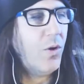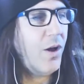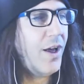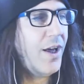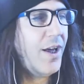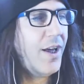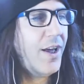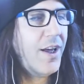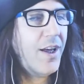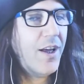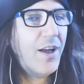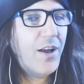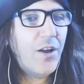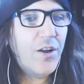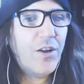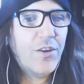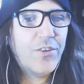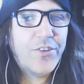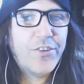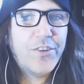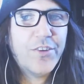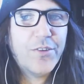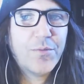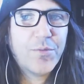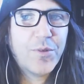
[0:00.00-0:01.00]
Wow,
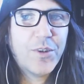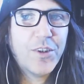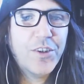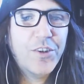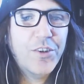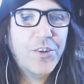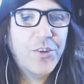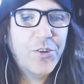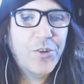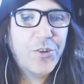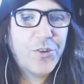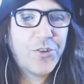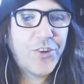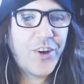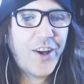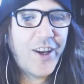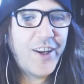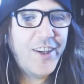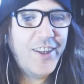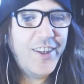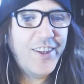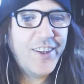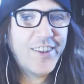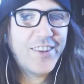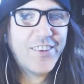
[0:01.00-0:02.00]
some good news
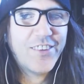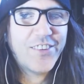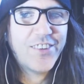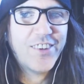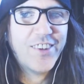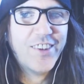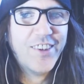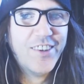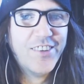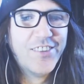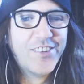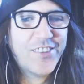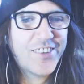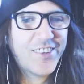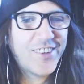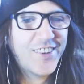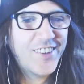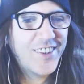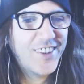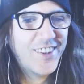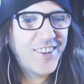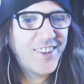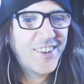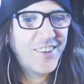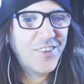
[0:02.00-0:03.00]
right here. You see this?
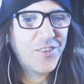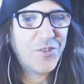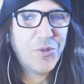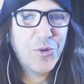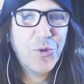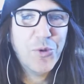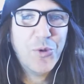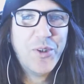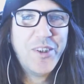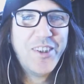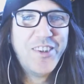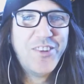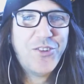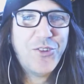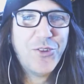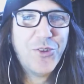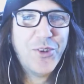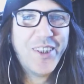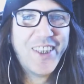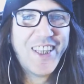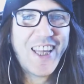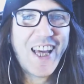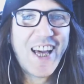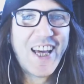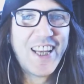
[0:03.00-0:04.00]
Rudy
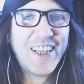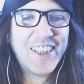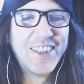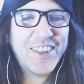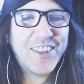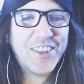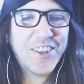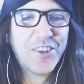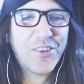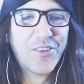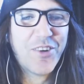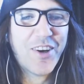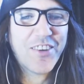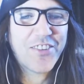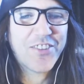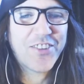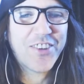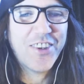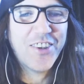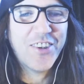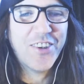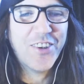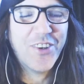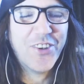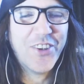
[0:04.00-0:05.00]
Giuliani to the
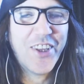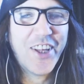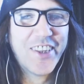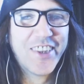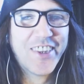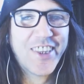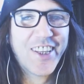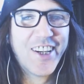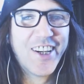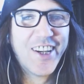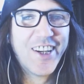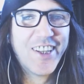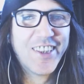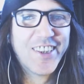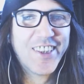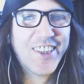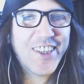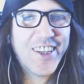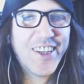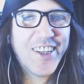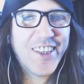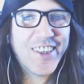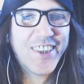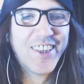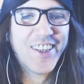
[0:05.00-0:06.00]
rescue. Da, da,
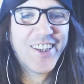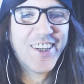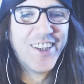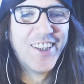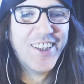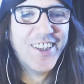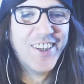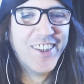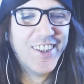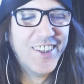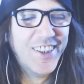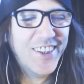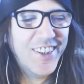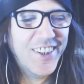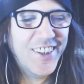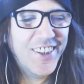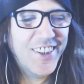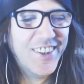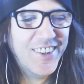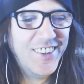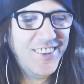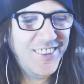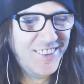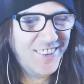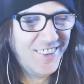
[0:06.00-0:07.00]

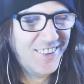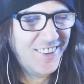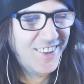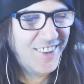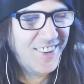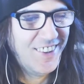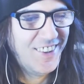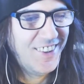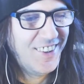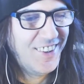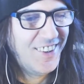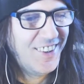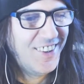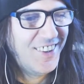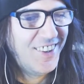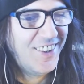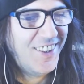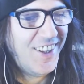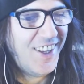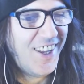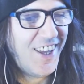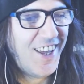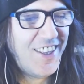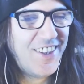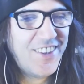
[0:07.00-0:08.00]
da,
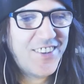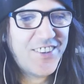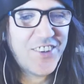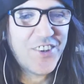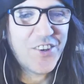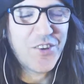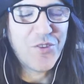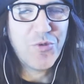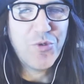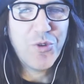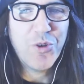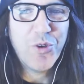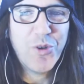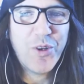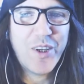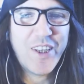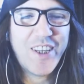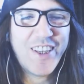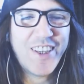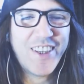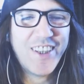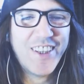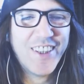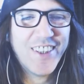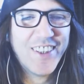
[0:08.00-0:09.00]
Enter
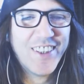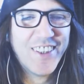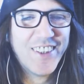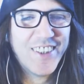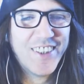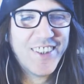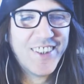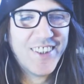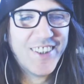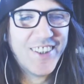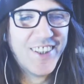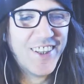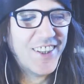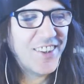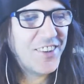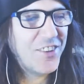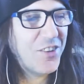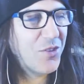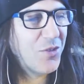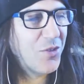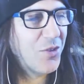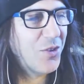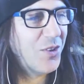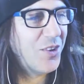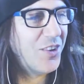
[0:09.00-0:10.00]
Rudy.
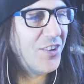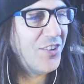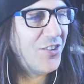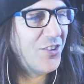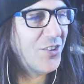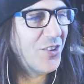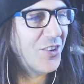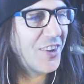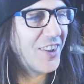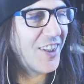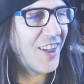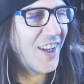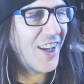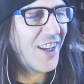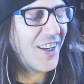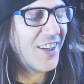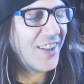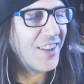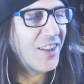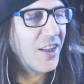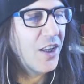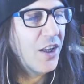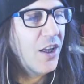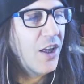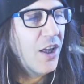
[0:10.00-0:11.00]
Enter Rudy
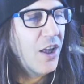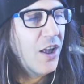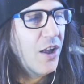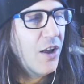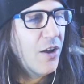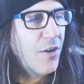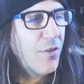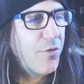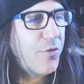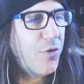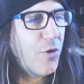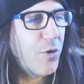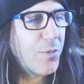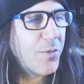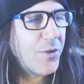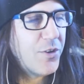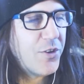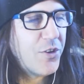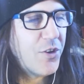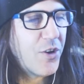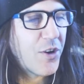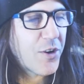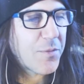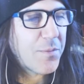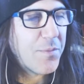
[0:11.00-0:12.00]
Giuliani. Former
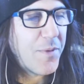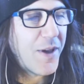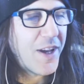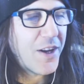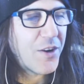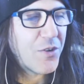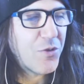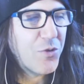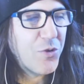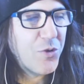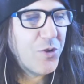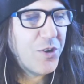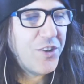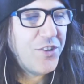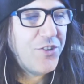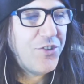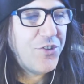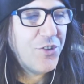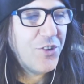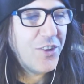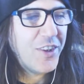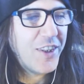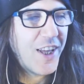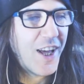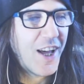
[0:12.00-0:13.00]
New York Mayor Rudy
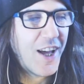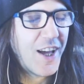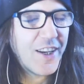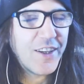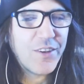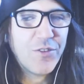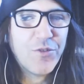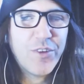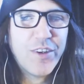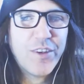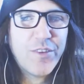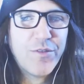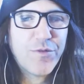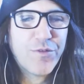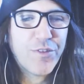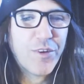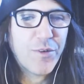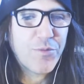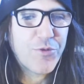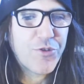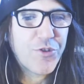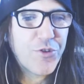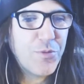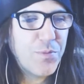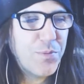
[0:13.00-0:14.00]
Giuliani, reading
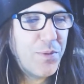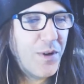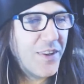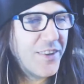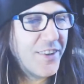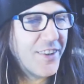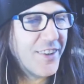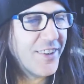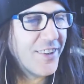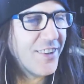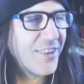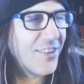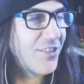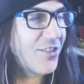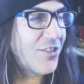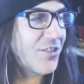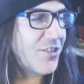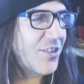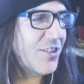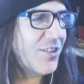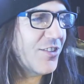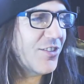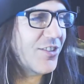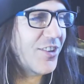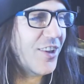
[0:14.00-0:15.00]
from True Pundit. This is
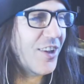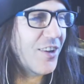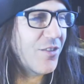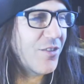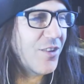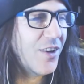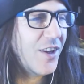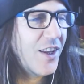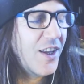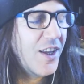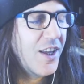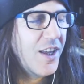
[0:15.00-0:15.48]
good stuff.